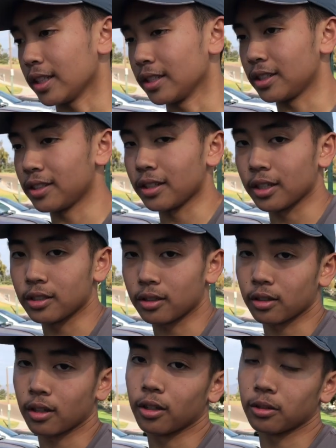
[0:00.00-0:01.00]
and she said she's
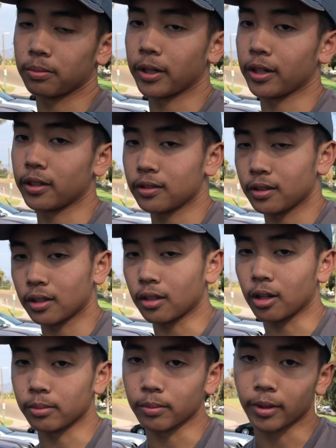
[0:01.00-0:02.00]
gonna call her parents and then
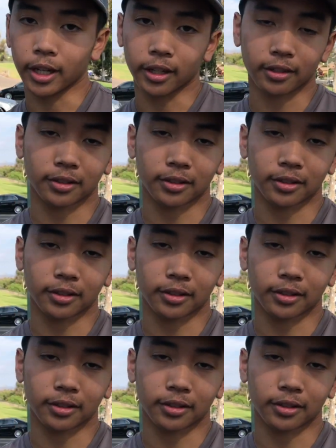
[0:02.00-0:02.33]
call me back.